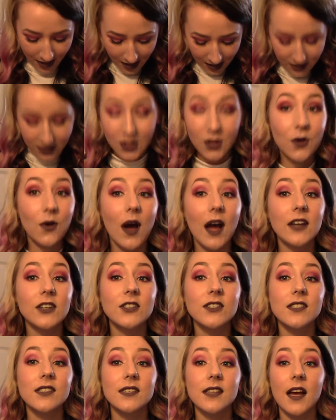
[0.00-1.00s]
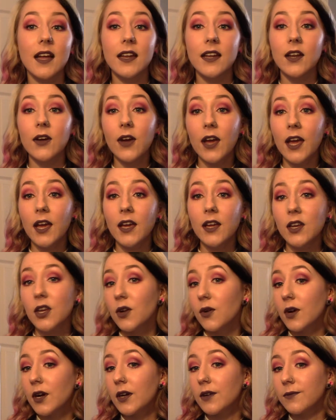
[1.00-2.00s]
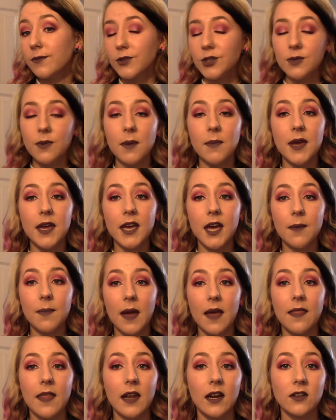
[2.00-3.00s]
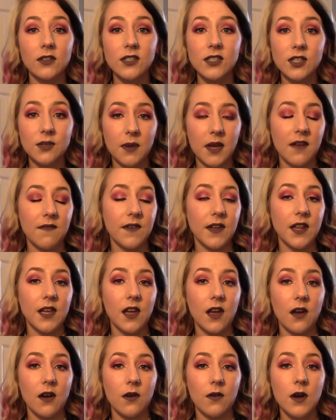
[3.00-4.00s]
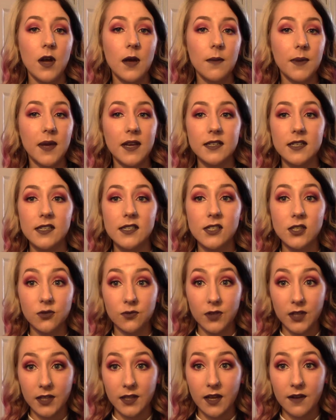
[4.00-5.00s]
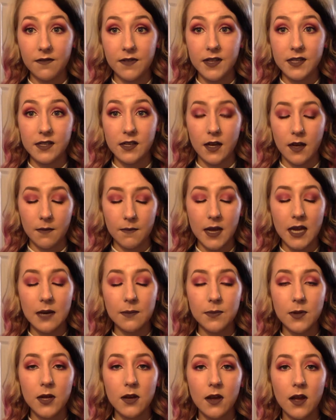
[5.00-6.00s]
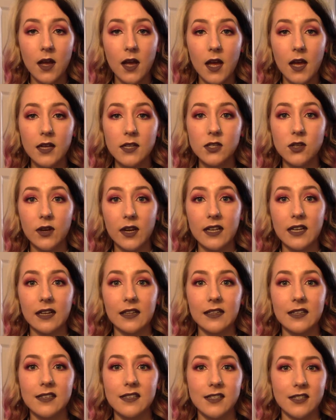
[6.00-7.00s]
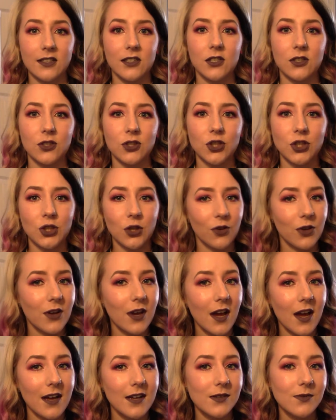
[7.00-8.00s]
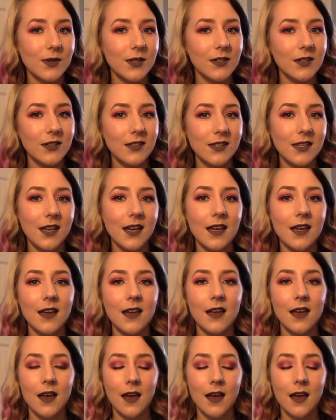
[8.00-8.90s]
So I just decided, okay, you know what, I'll do my makeup and then I'll still make a video because I still really love this makeup look, so I can at least still show you guys what it looks like.